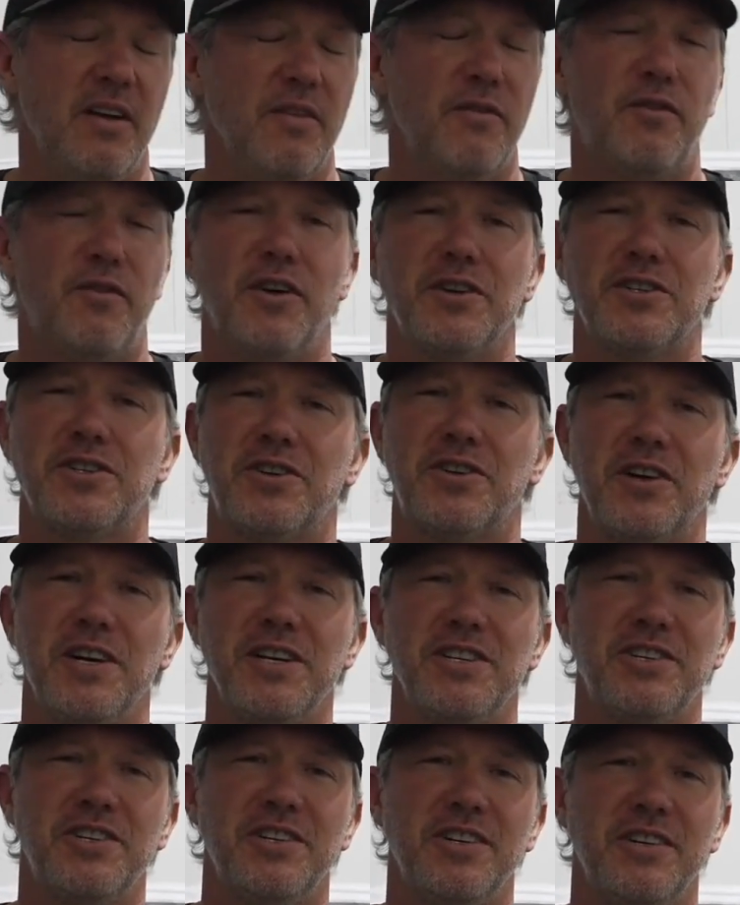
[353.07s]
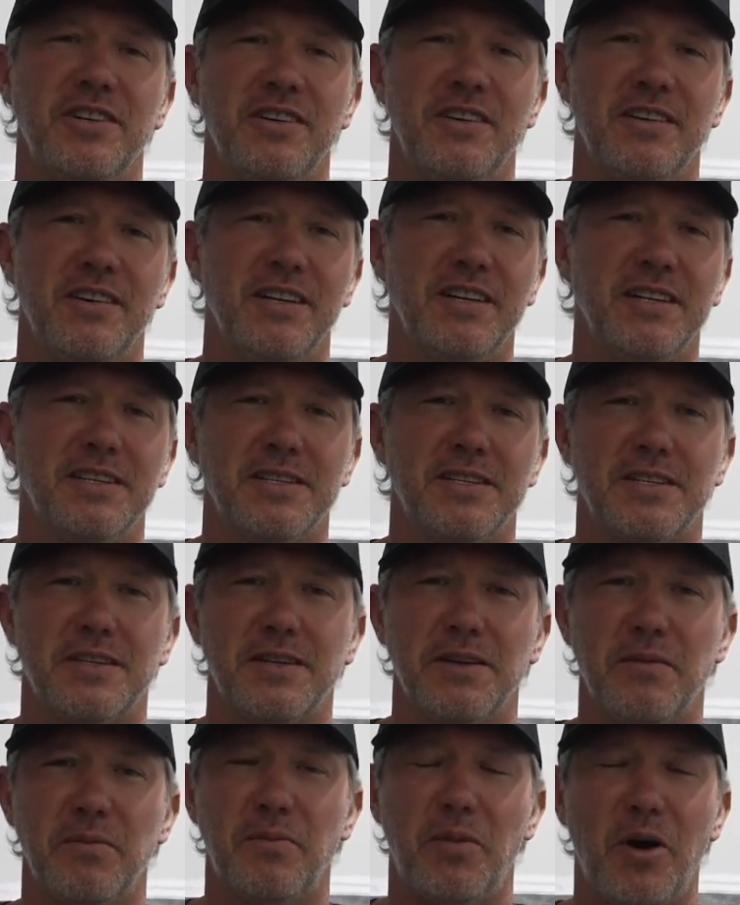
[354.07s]
Frustration is
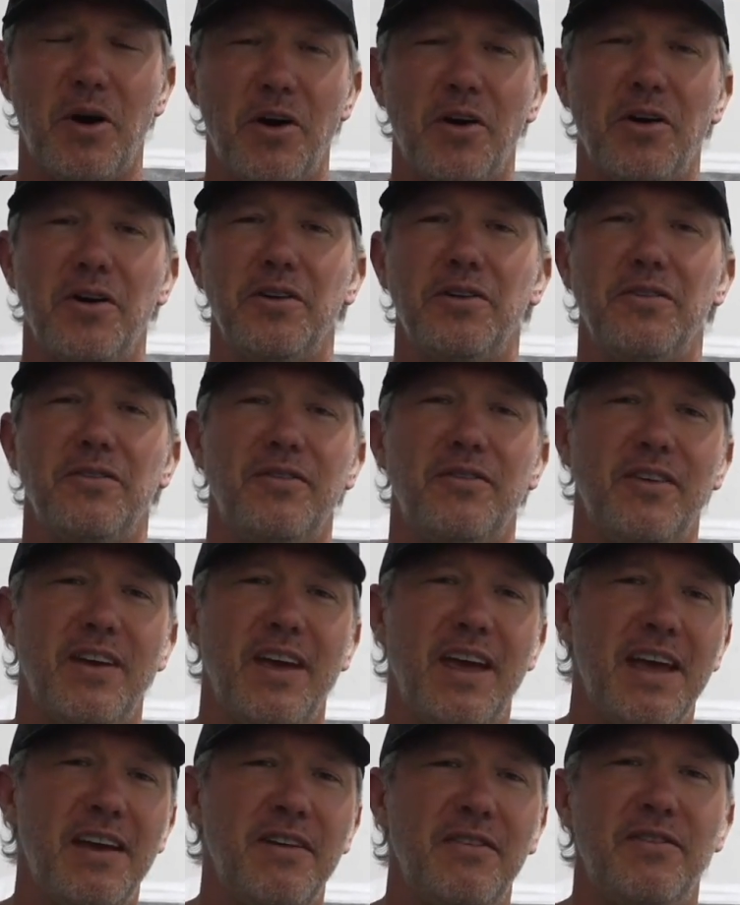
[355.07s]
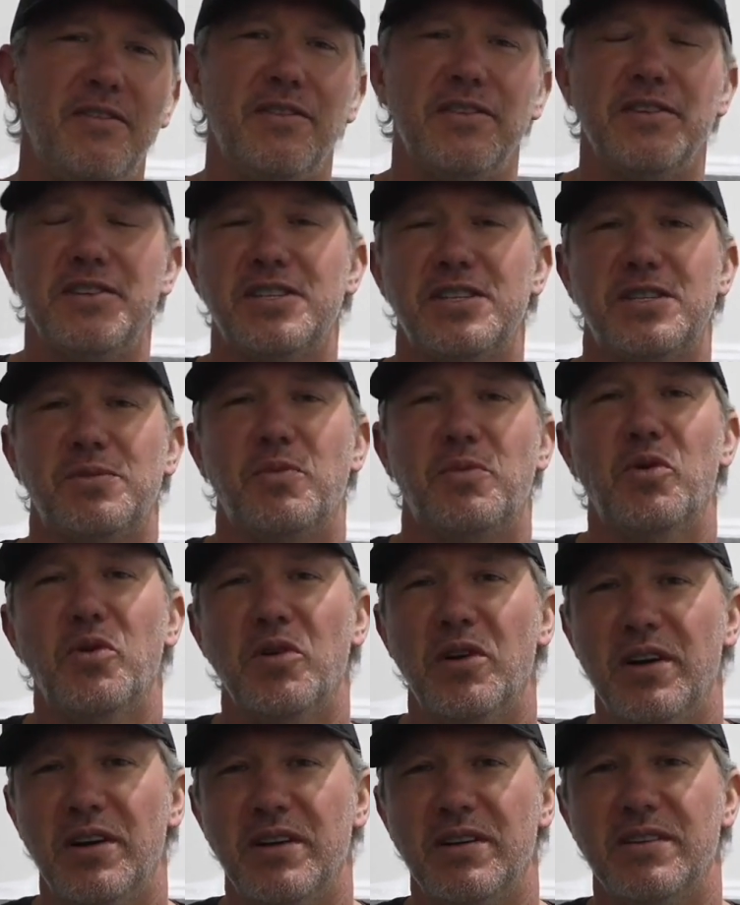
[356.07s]
part of every
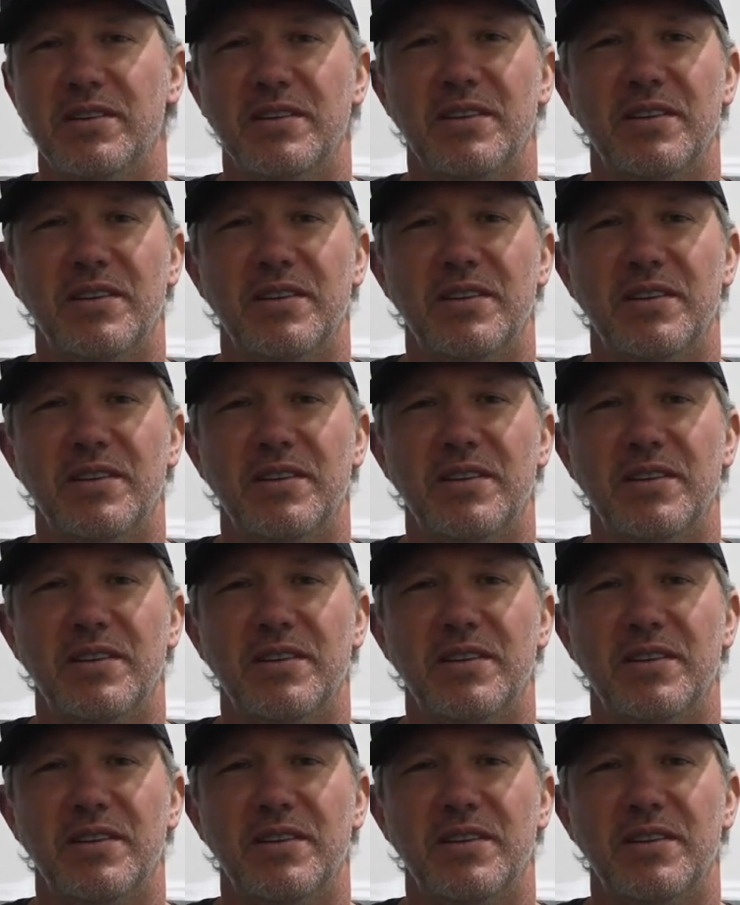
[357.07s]
sport.